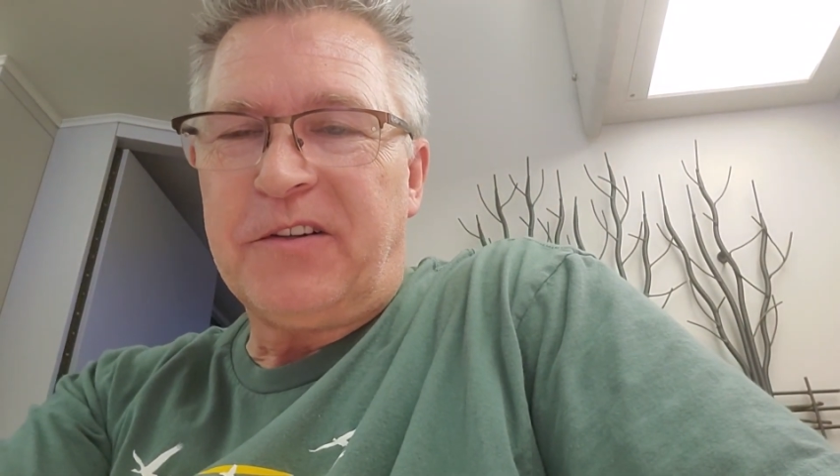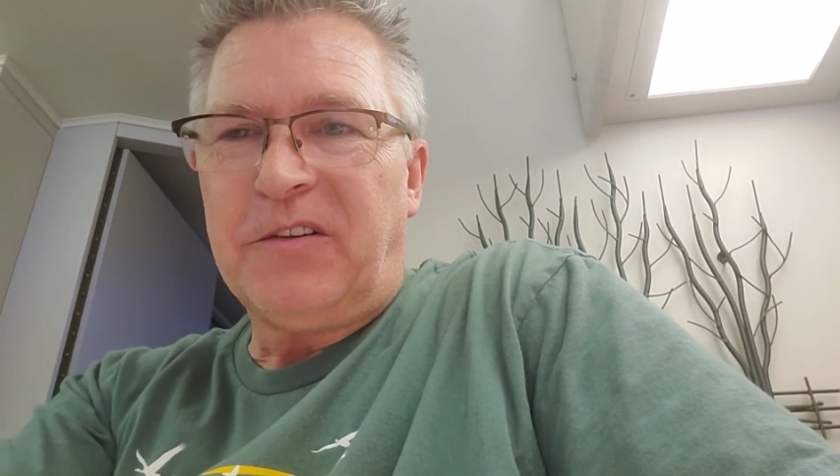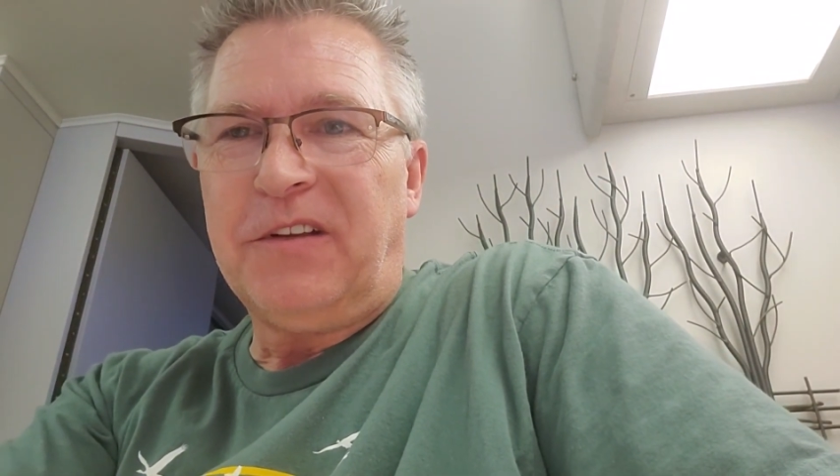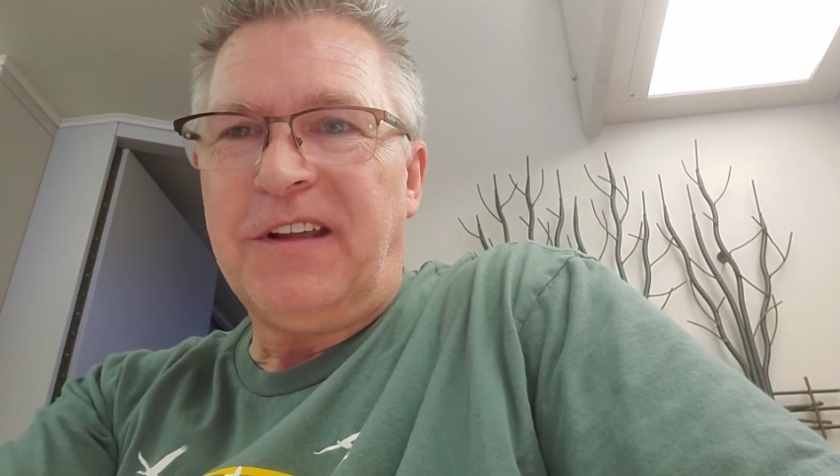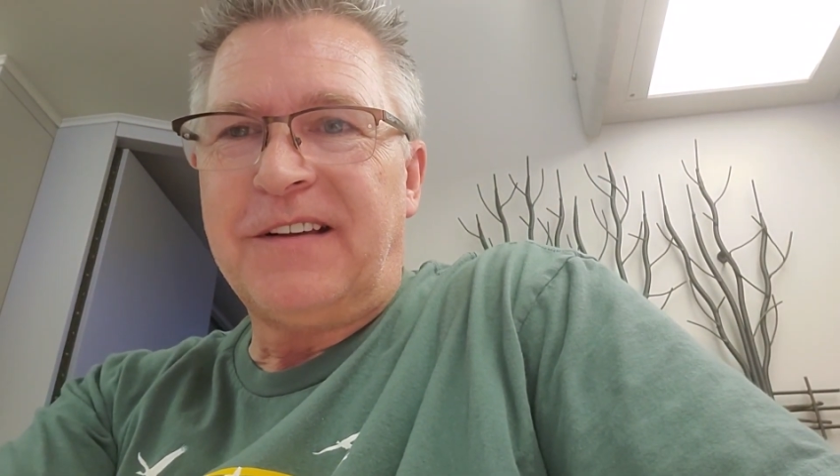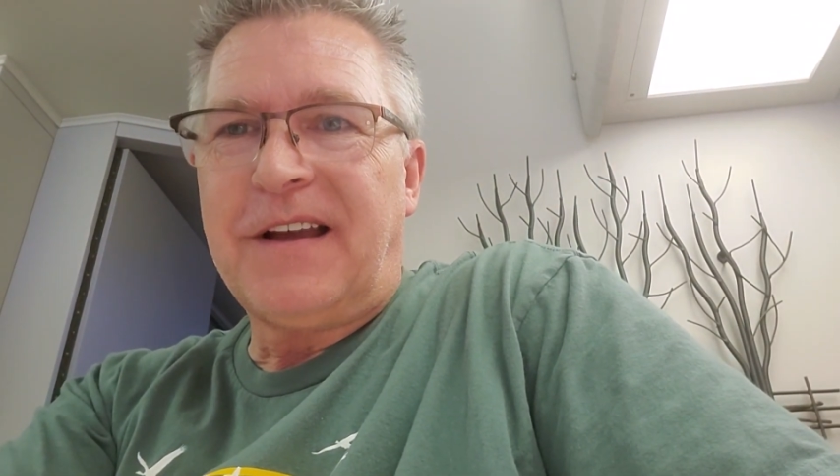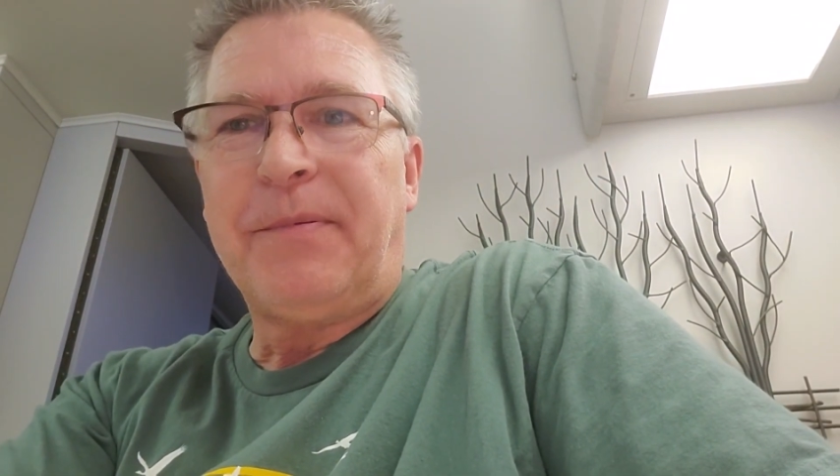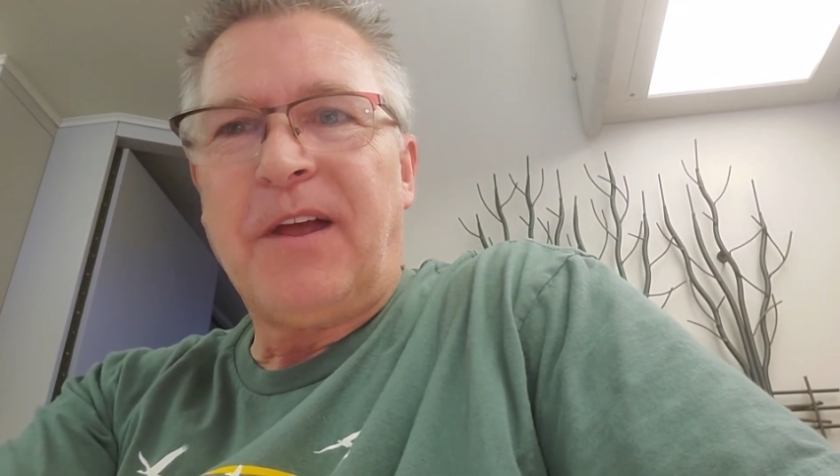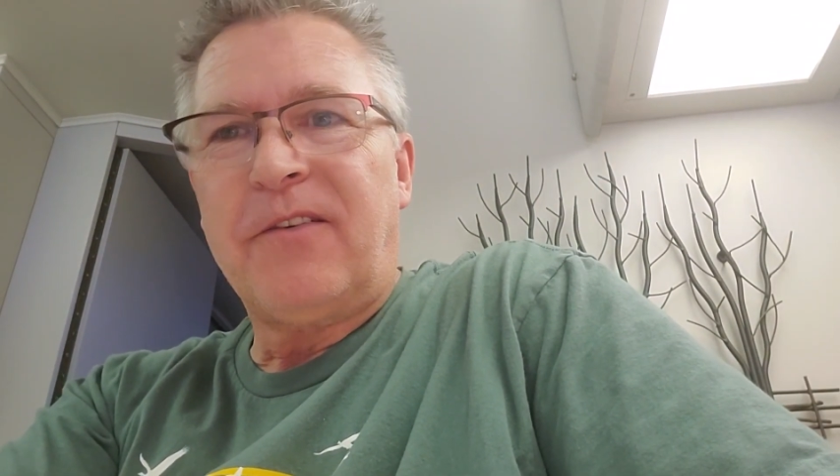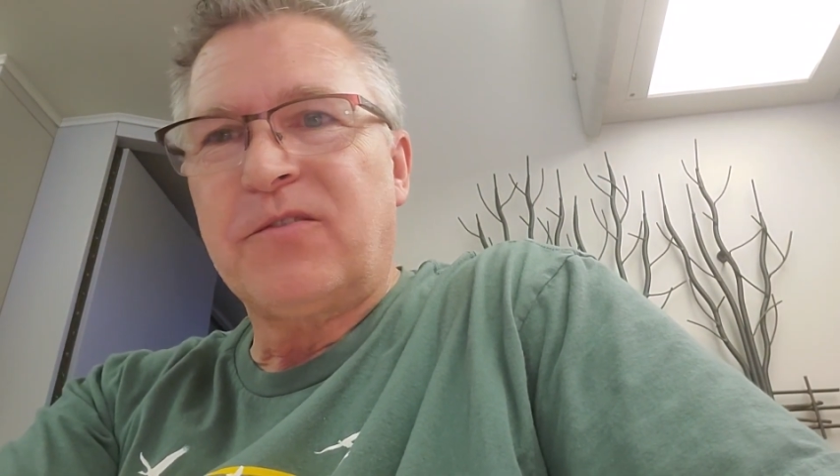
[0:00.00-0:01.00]
It's only a
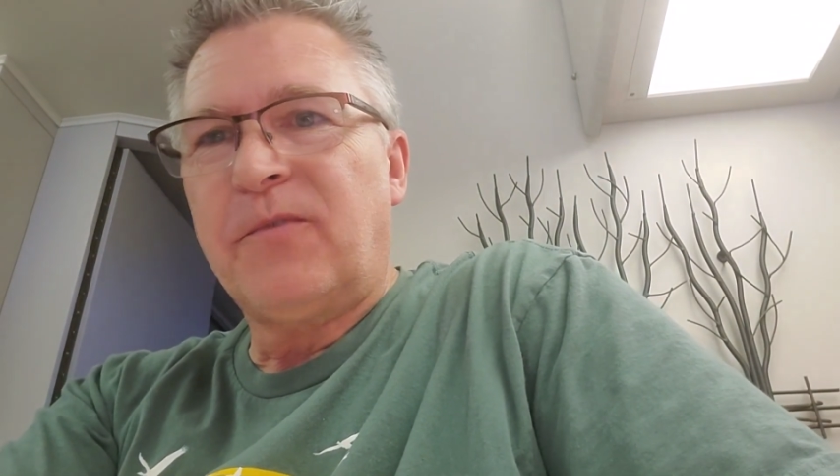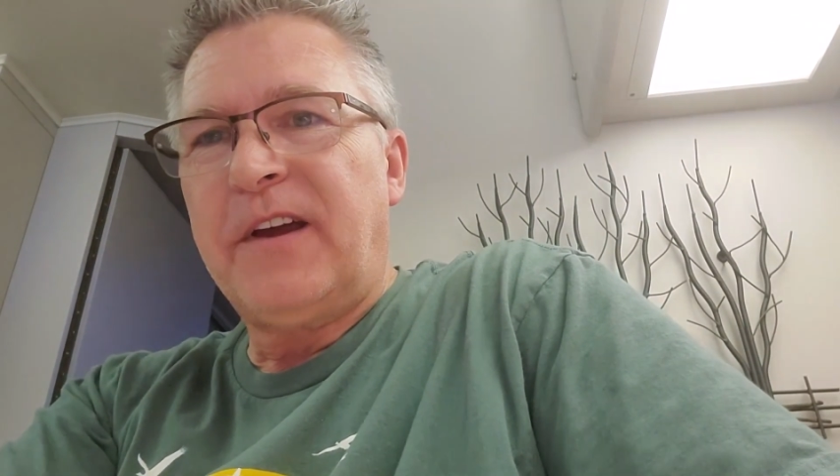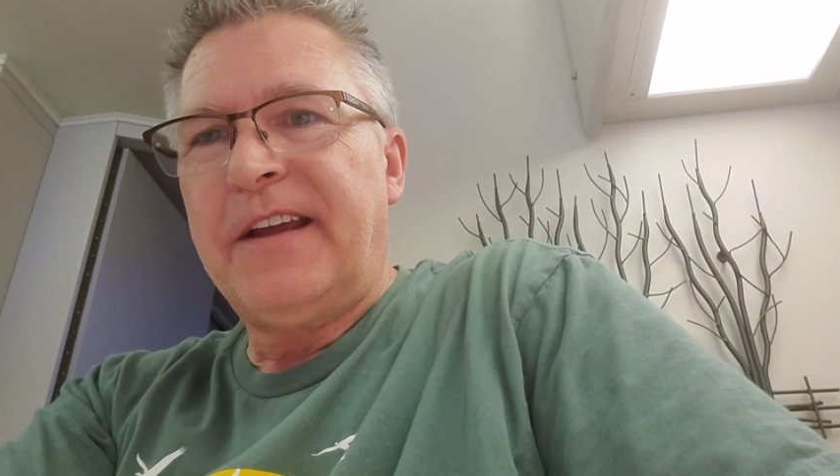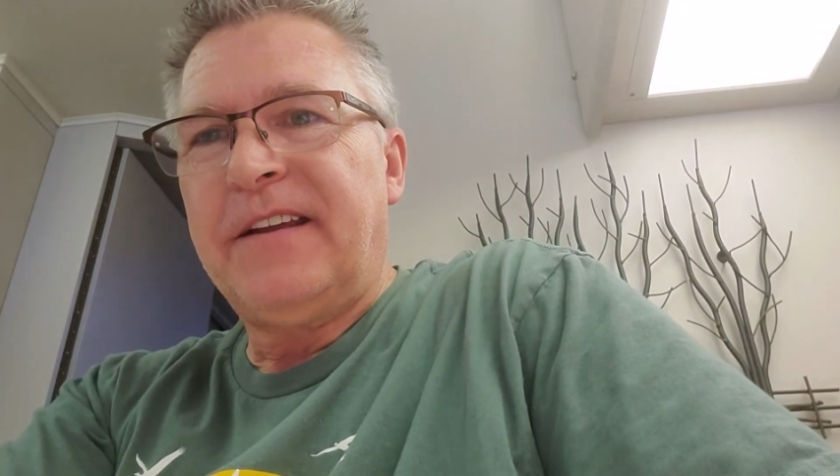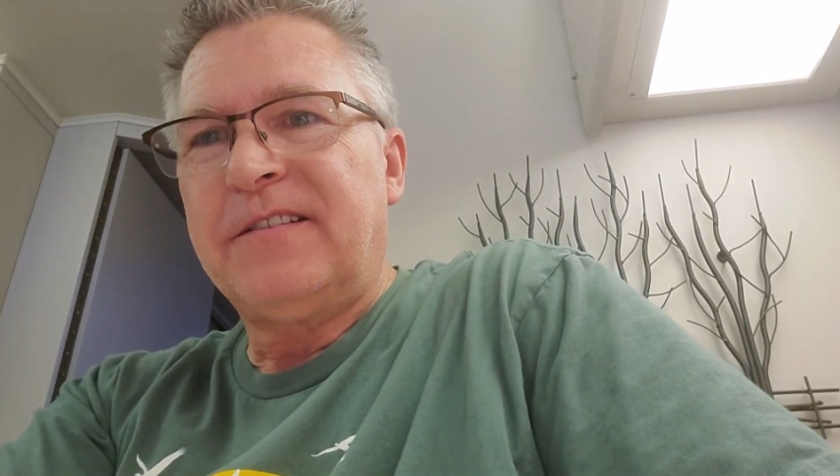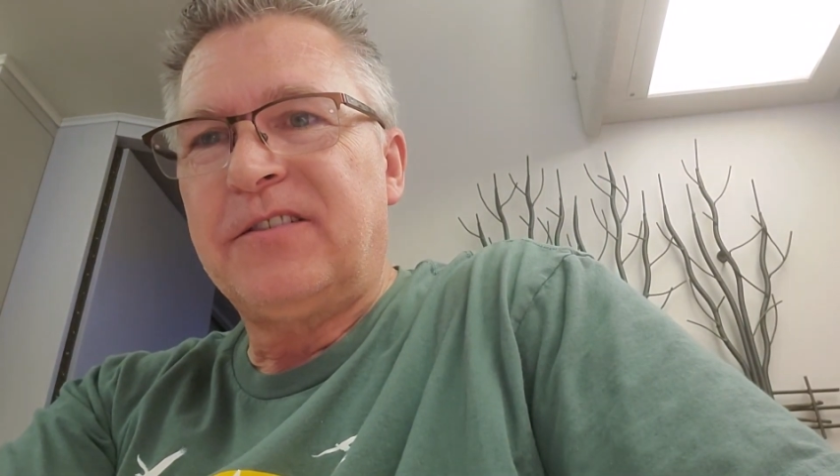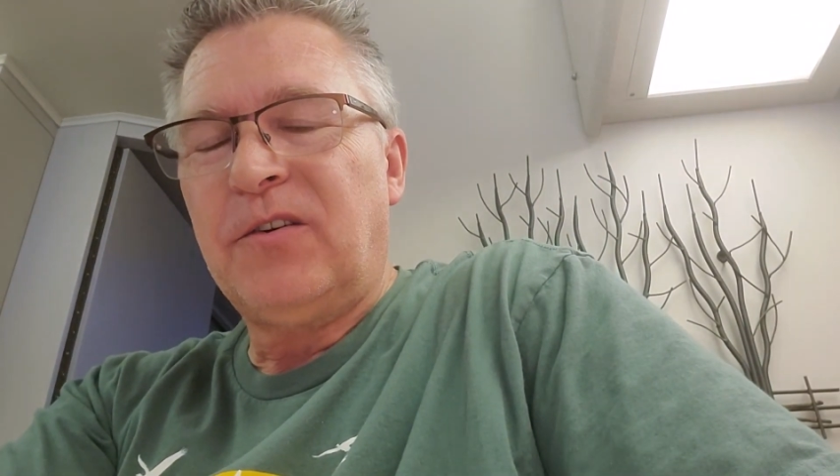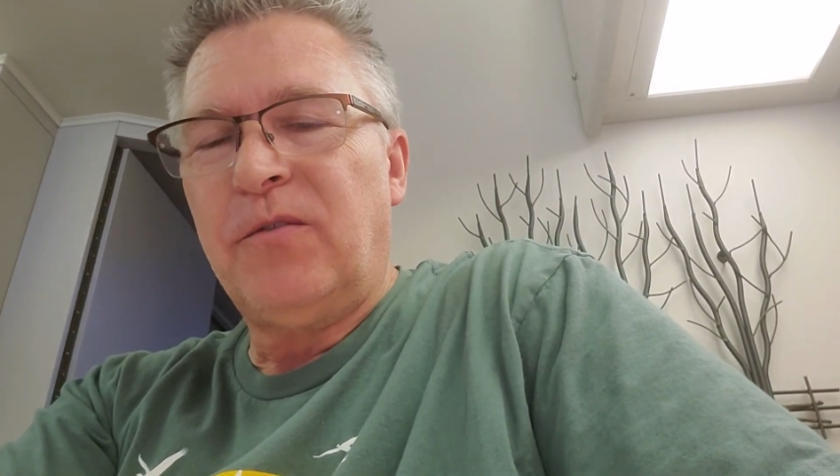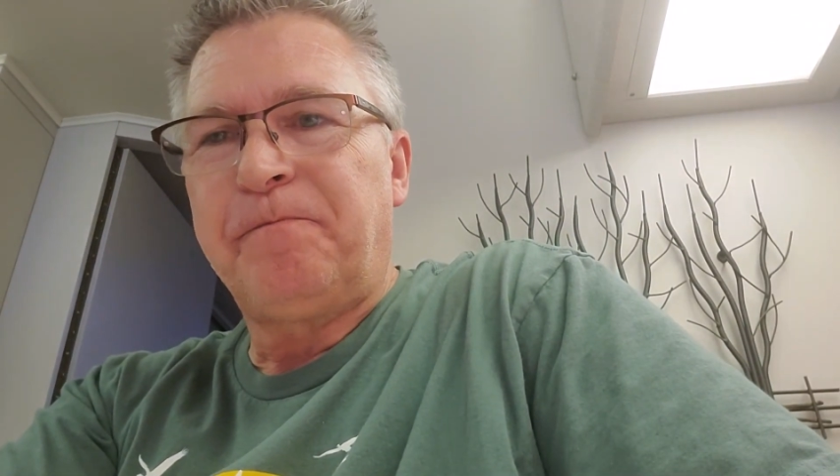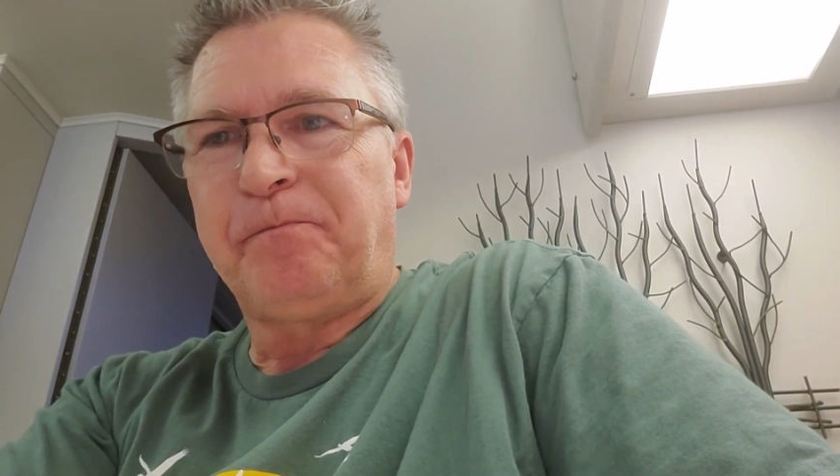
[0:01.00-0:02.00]
couple hours away, and so